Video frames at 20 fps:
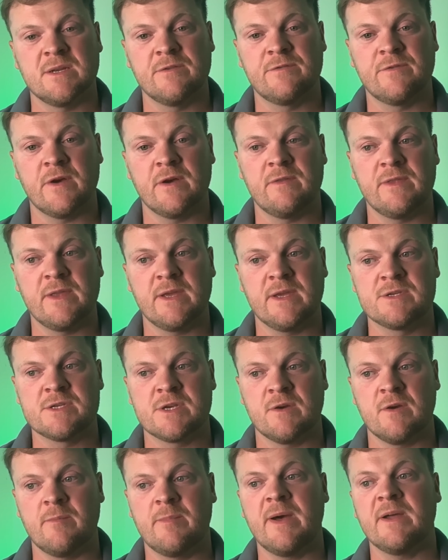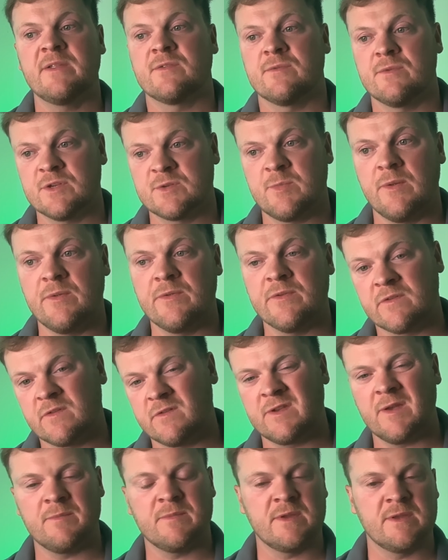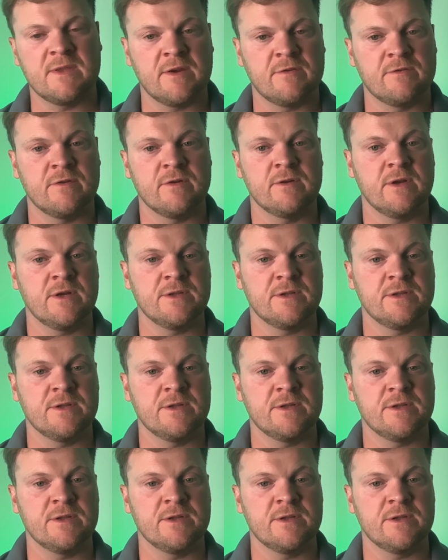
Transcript: I find they show a better response to something different.